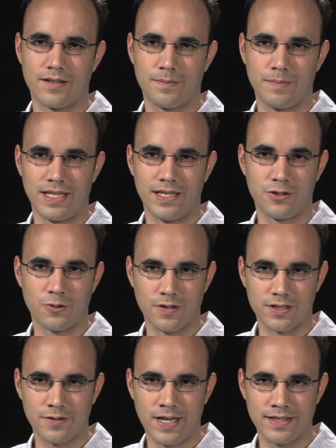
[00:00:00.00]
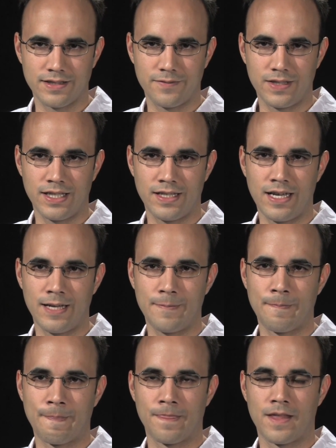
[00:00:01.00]
many short strands of D N A.
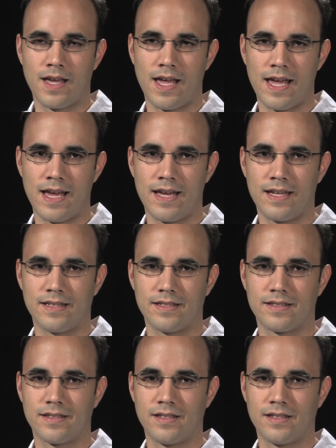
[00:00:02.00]
And